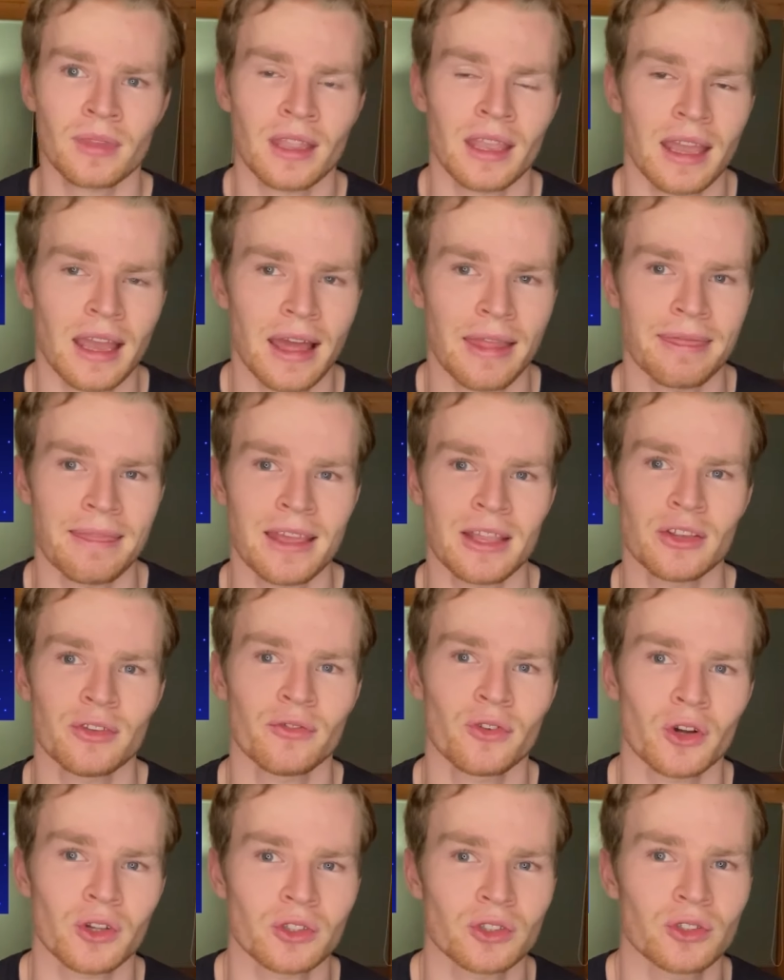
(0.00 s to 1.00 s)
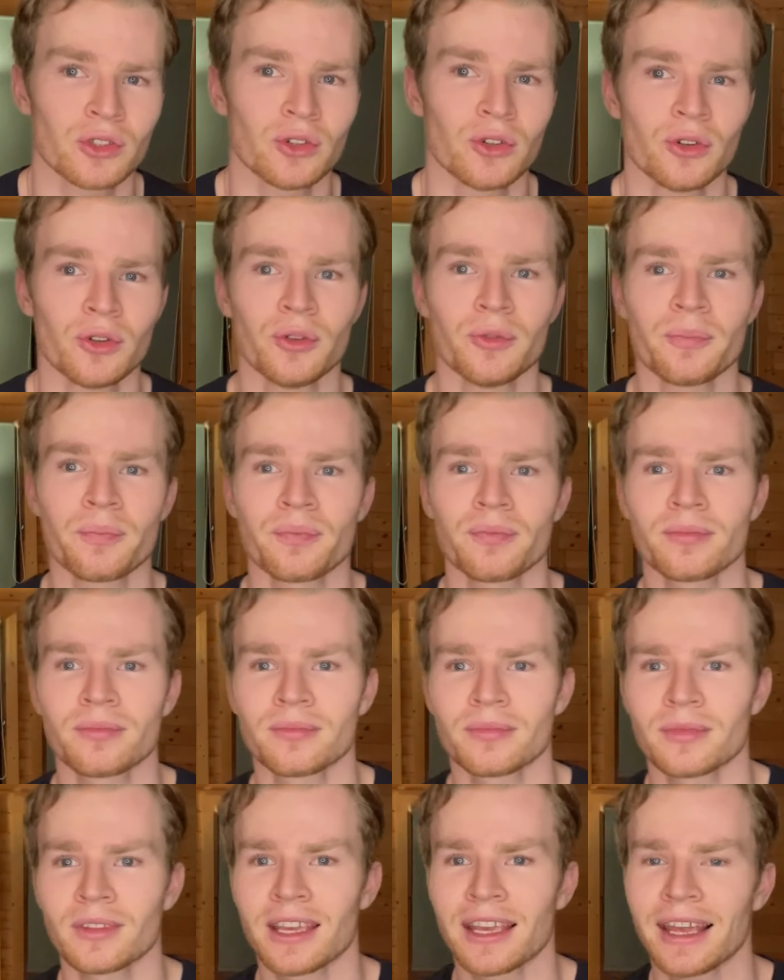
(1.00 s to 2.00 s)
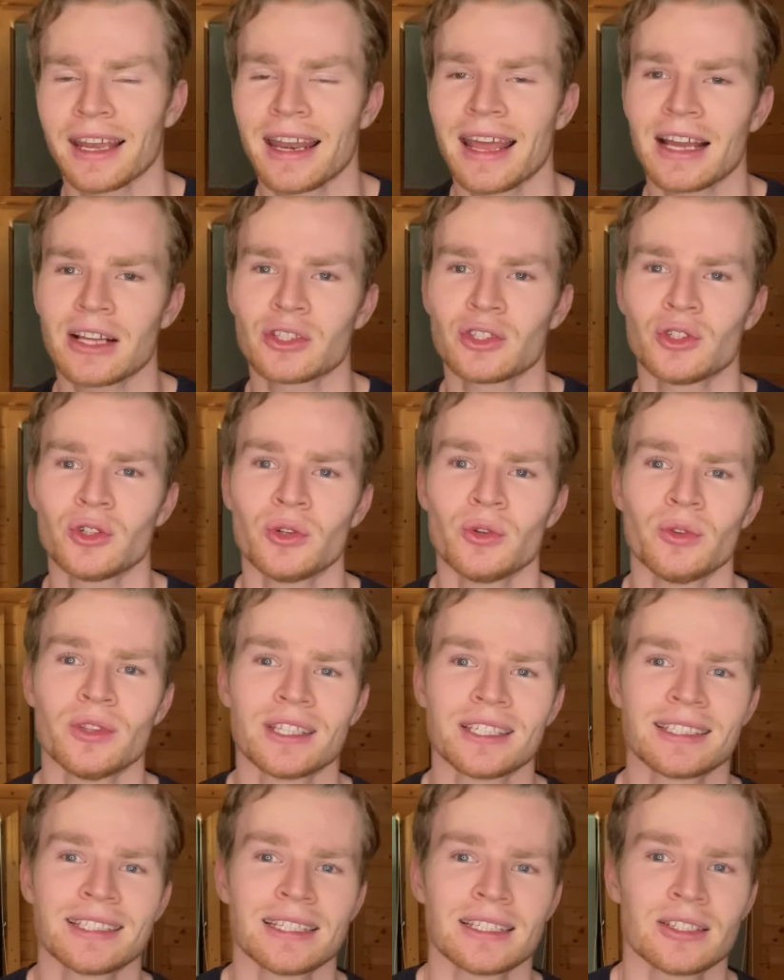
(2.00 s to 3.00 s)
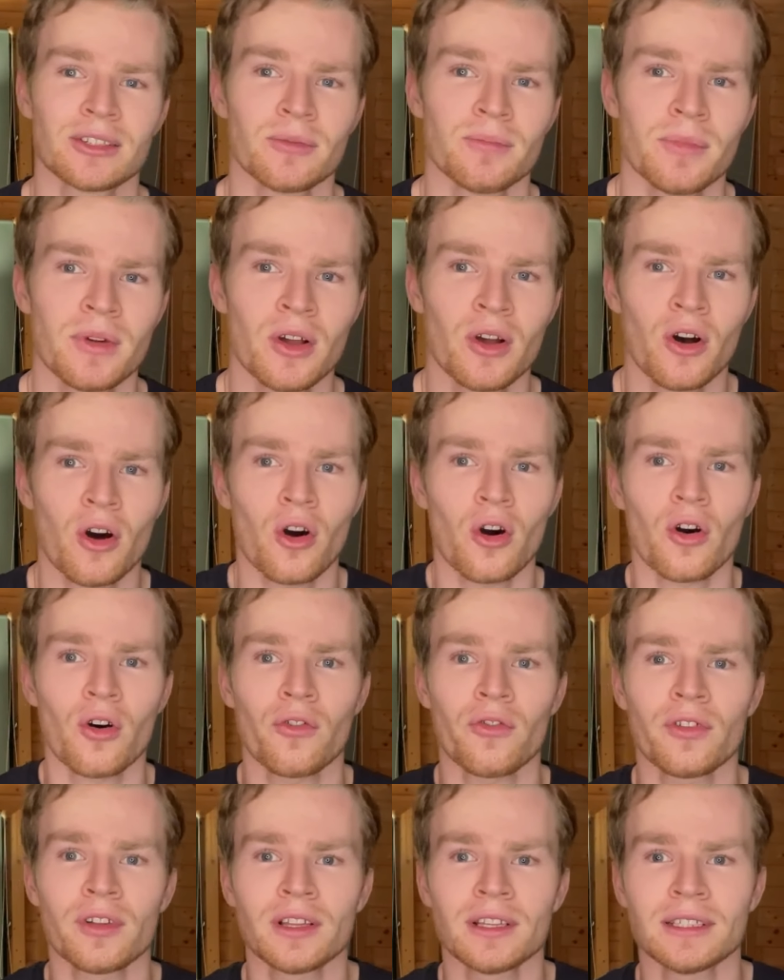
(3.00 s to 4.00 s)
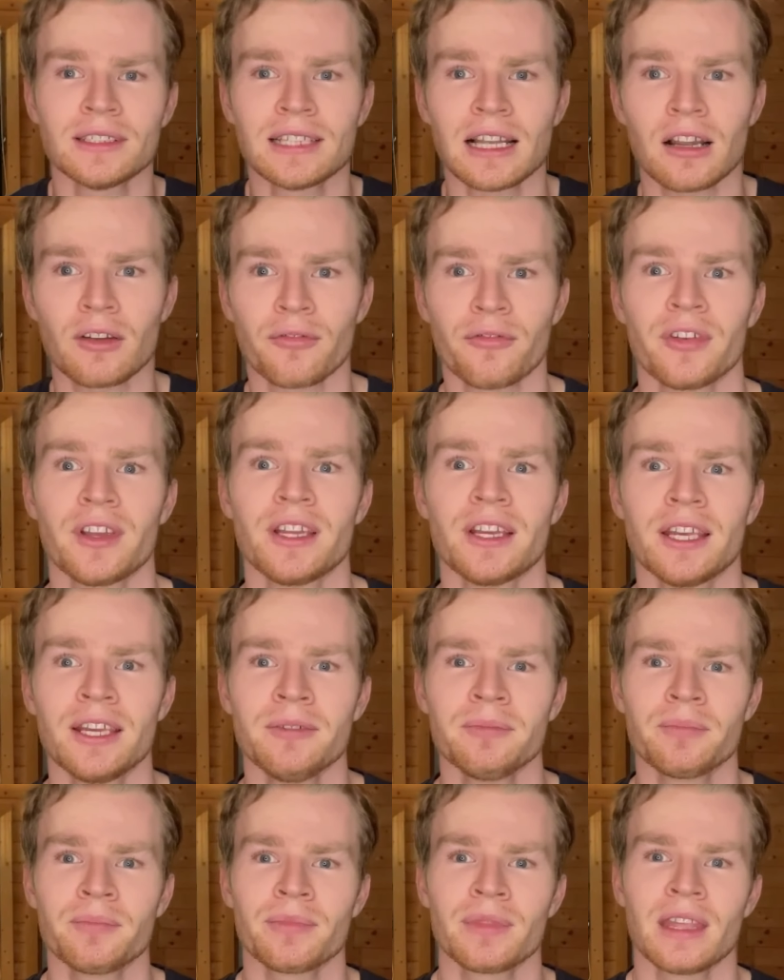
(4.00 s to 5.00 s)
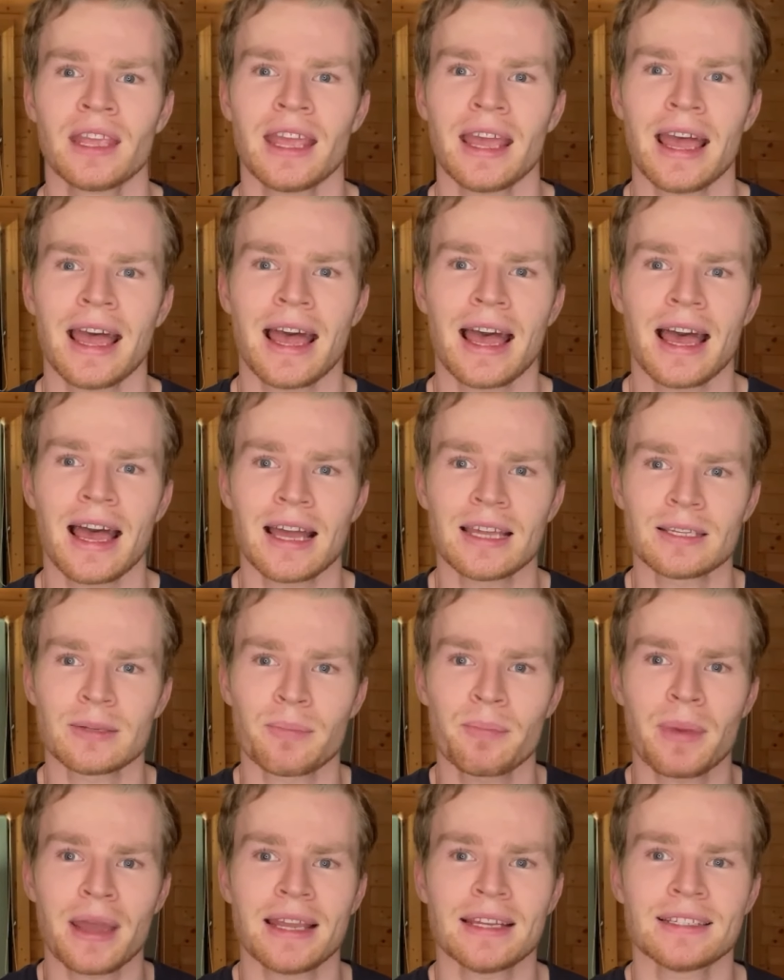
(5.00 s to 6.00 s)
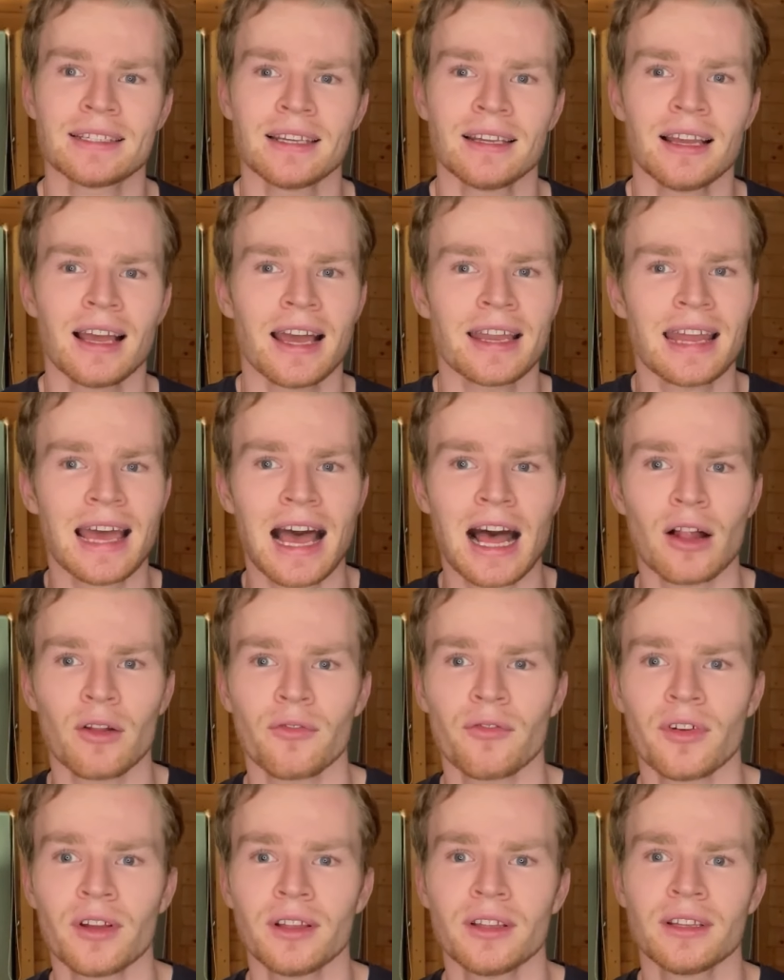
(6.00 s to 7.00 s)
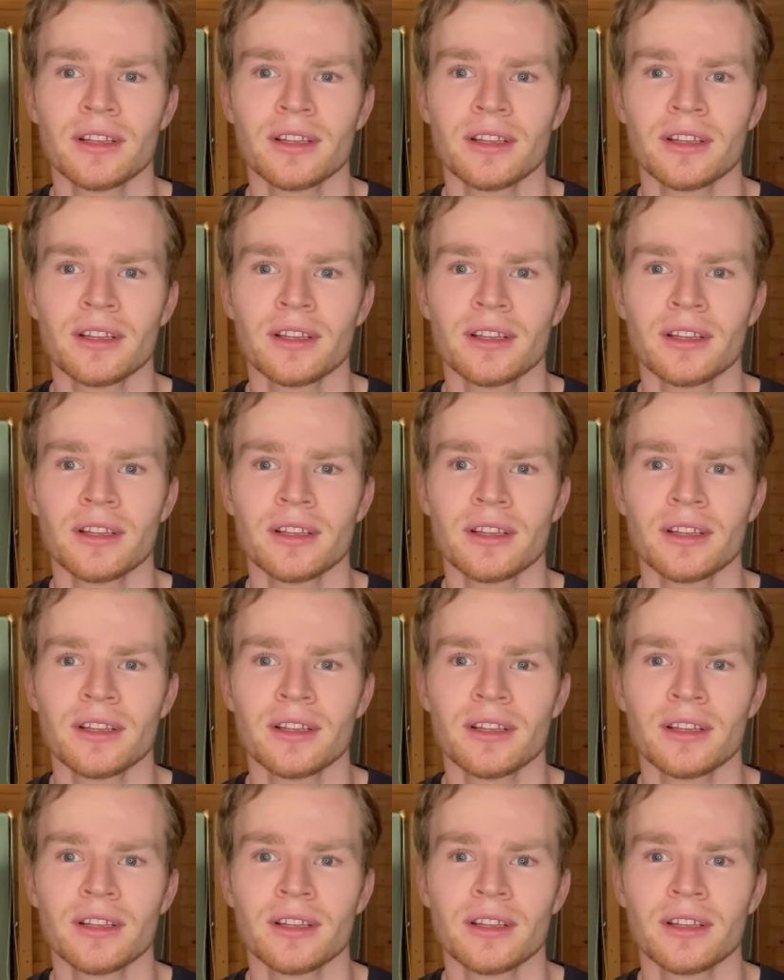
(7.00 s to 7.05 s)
And then you've got to connect to the system of Delphini and Beta and Alpha